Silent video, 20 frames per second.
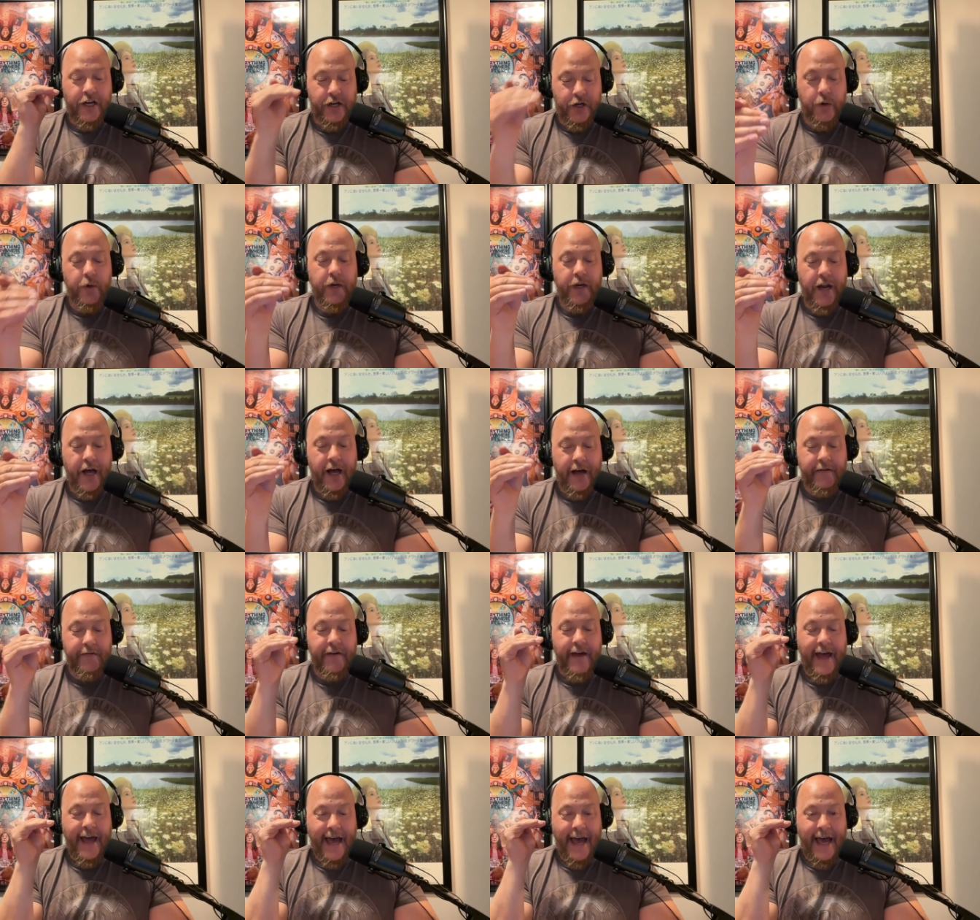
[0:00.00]

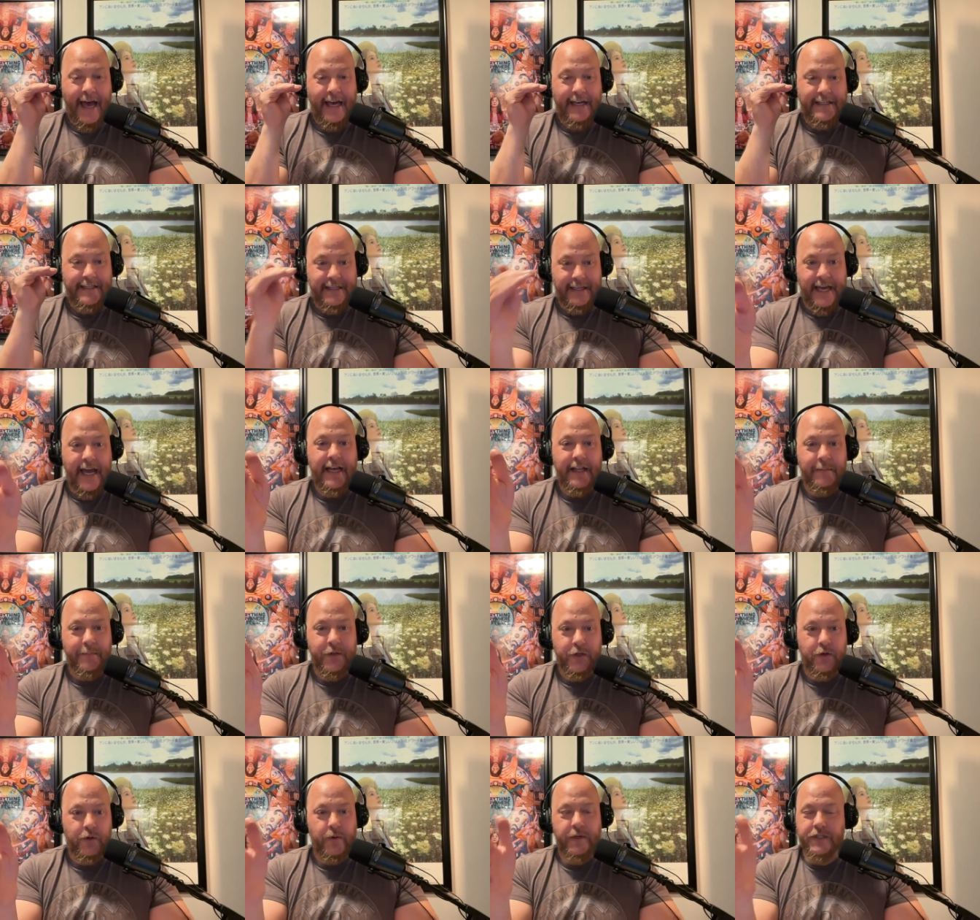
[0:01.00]
Godunov as Caleb
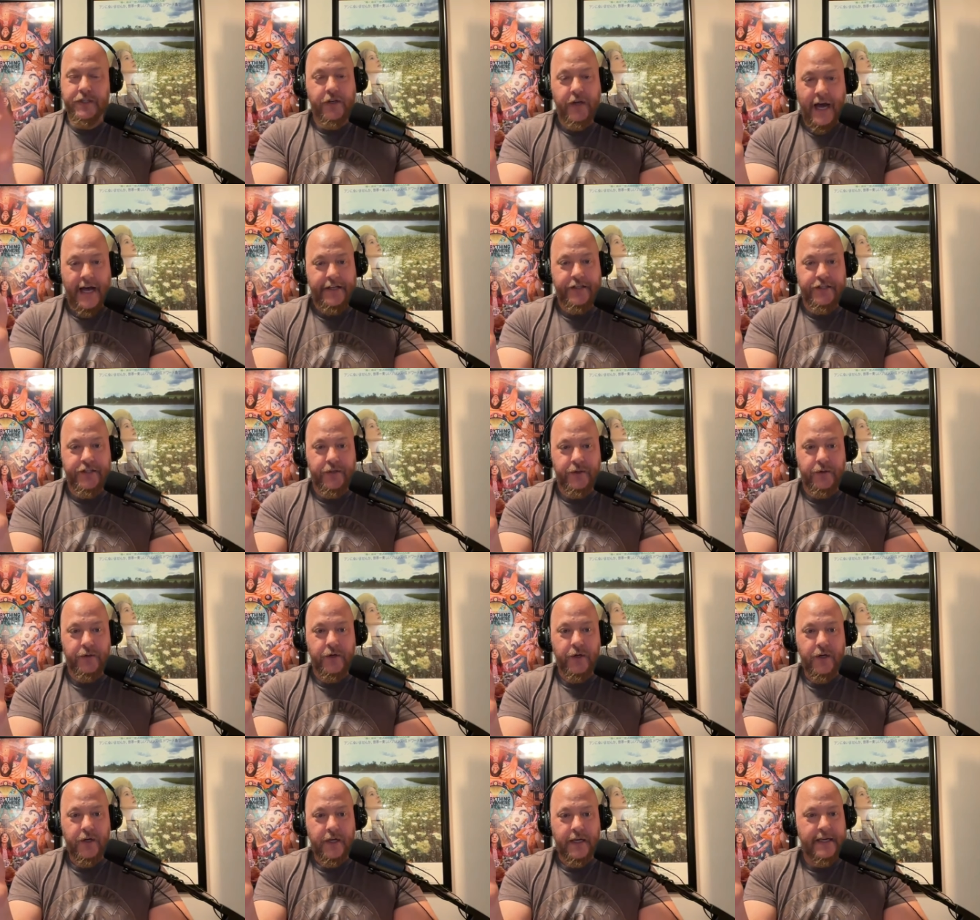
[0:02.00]
Newquist. You got to,
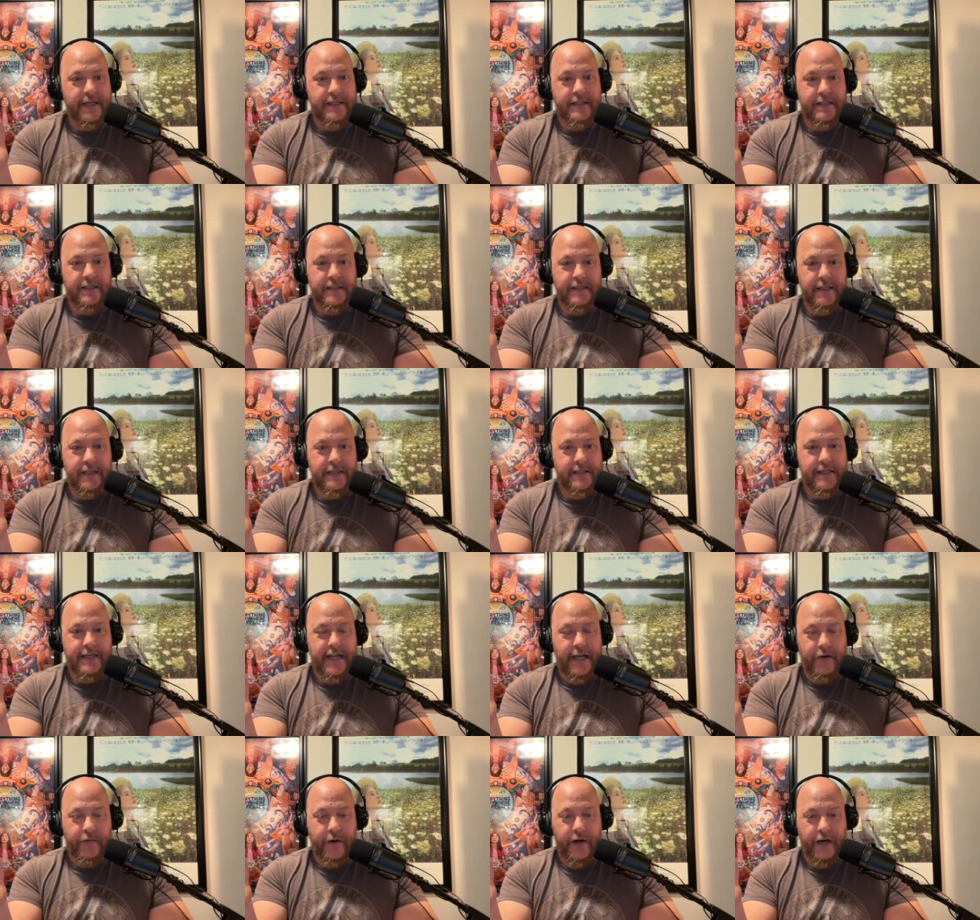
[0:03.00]
because he's a
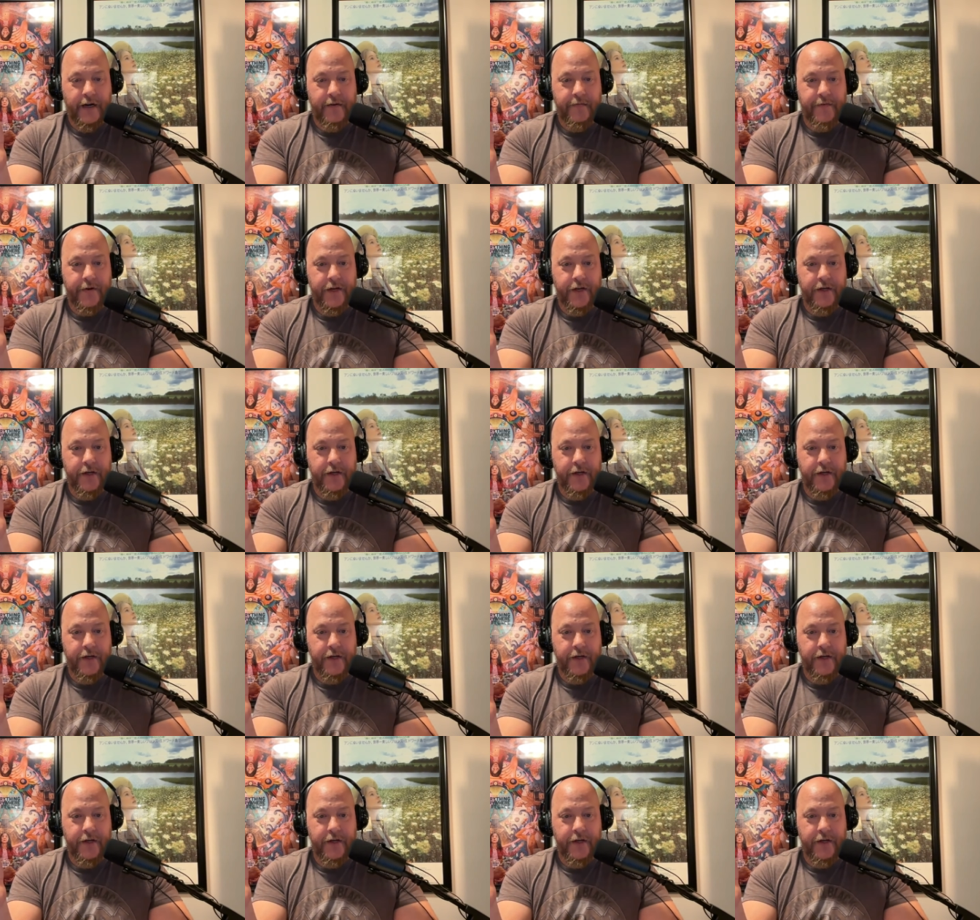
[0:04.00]
dead ringer for